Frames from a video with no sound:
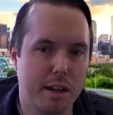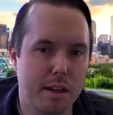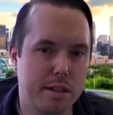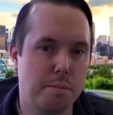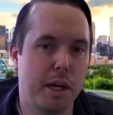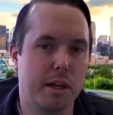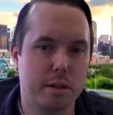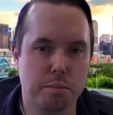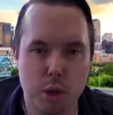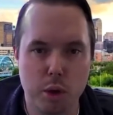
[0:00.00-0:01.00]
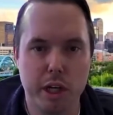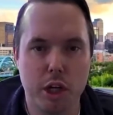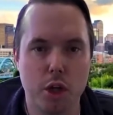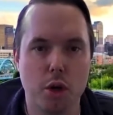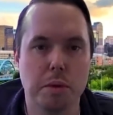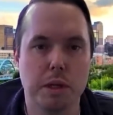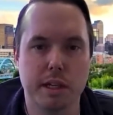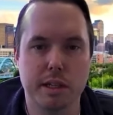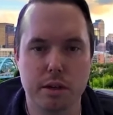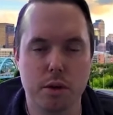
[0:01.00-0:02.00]
that's being deployed
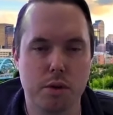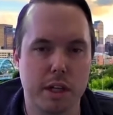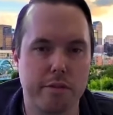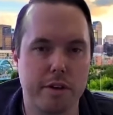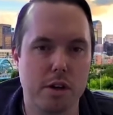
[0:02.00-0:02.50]
globally to grow leafy